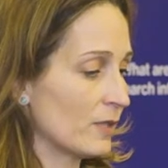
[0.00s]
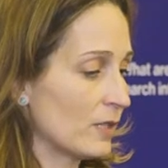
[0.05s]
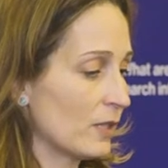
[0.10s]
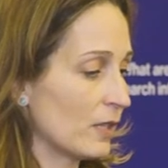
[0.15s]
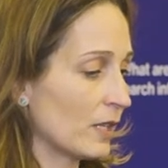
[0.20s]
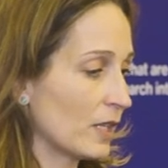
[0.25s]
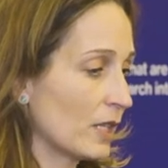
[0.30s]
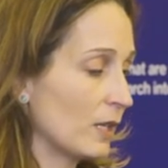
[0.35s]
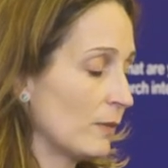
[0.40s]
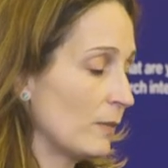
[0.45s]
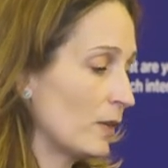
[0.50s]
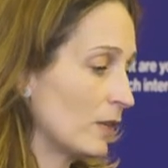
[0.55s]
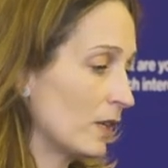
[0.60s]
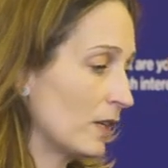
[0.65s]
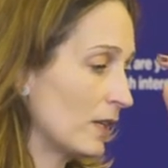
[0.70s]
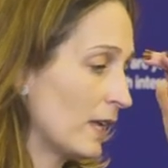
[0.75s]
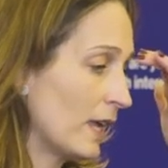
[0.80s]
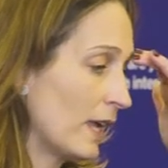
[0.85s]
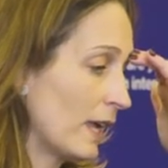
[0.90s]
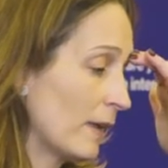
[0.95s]
to the
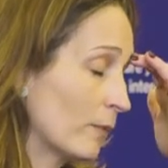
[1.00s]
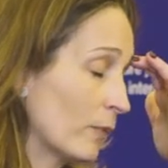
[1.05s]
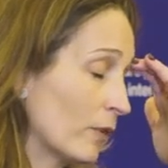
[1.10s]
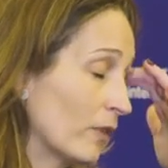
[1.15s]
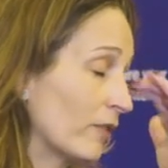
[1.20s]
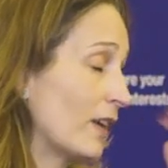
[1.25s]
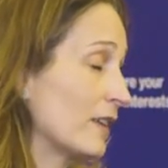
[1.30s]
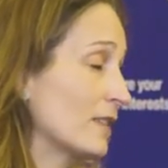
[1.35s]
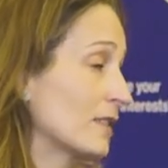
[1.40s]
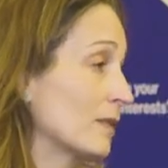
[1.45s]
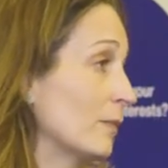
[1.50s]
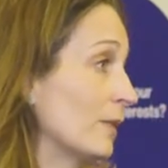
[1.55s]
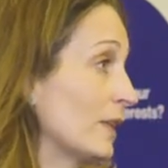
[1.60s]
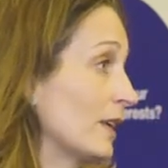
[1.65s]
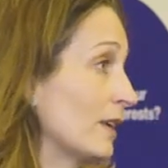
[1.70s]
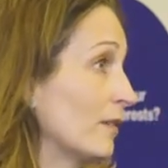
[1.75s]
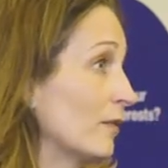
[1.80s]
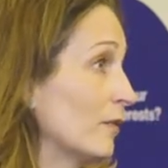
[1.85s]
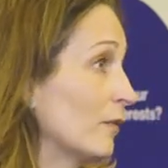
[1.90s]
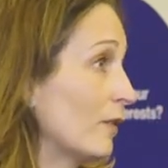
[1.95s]
community and provide
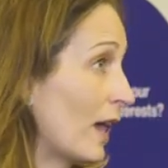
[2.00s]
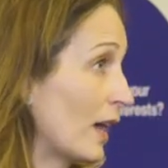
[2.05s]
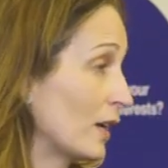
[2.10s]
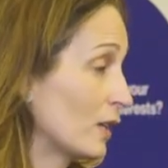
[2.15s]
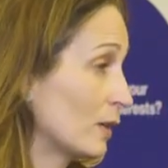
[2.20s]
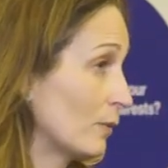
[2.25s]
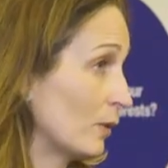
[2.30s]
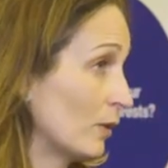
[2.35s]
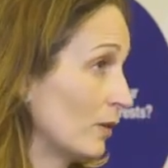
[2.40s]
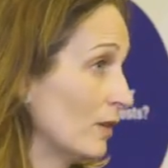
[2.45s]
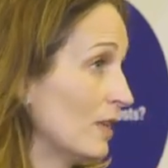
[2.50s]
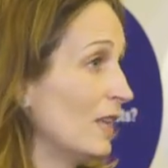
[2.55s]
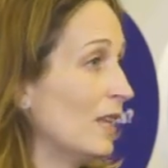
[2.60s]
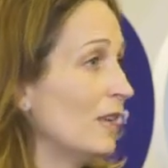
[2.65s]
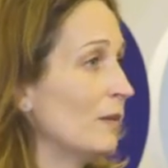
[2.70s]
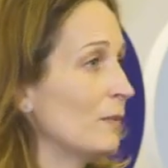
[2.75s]
something valuable,